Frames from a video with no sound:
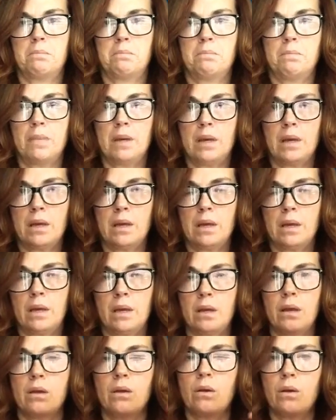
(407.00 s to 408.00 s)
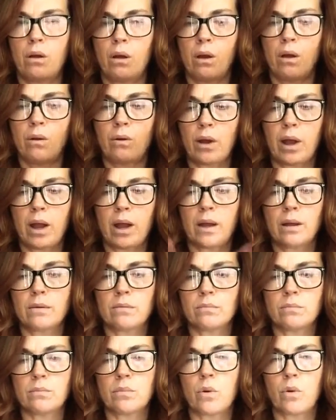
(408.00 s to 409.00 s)
Okay, so I'm going to turn off the camera for a few
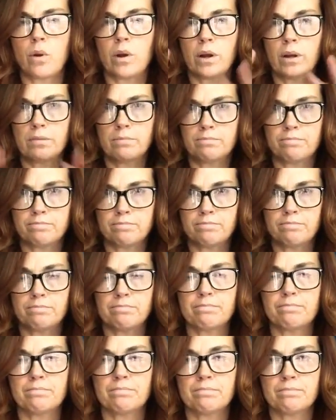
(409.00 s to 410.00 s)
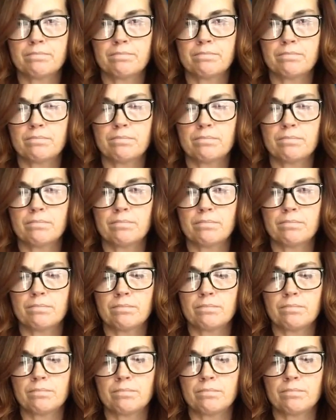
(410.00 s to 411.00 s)
minutes and work. So
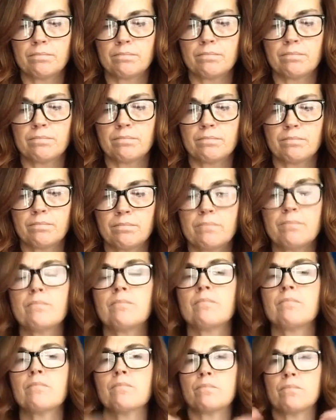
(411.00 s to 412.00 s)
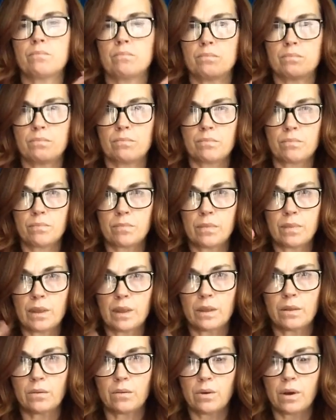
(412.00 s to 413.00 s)
I
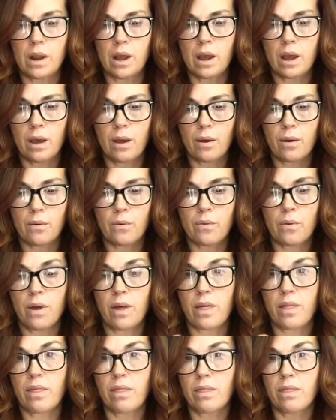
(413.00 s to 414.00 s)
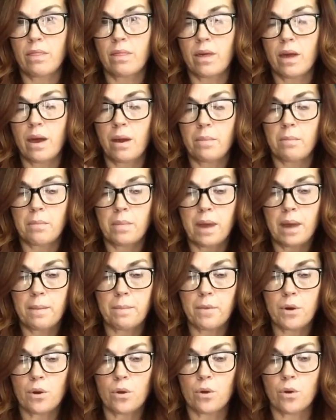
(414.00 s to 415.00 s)
taped this paper,
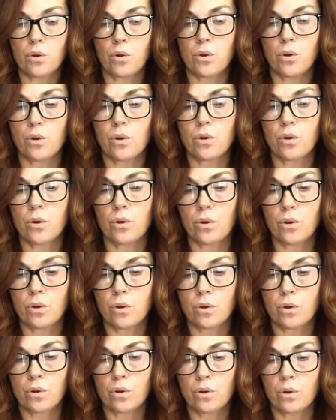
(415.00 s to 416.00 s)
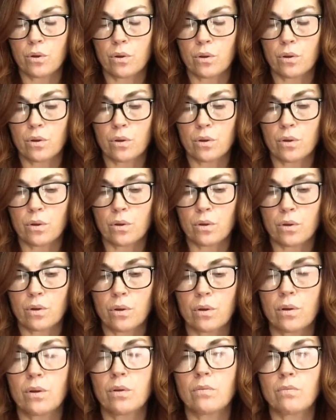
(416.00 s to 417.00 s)
my sketchbook paper that I was drawing
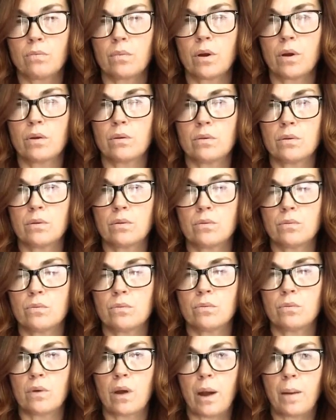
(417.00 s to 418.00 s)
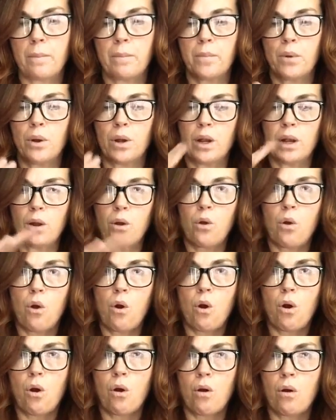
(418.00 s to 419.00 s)
on, to the cardboard.
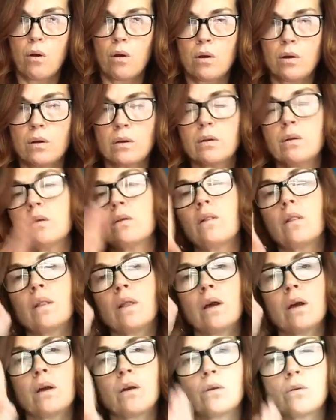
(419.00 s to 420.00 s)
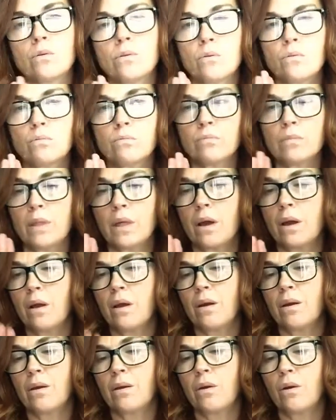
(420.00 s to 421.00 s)
And now that I've
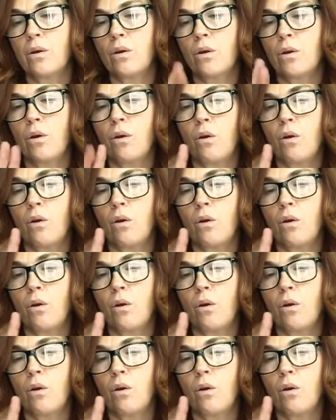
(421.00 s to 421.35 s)
drawn in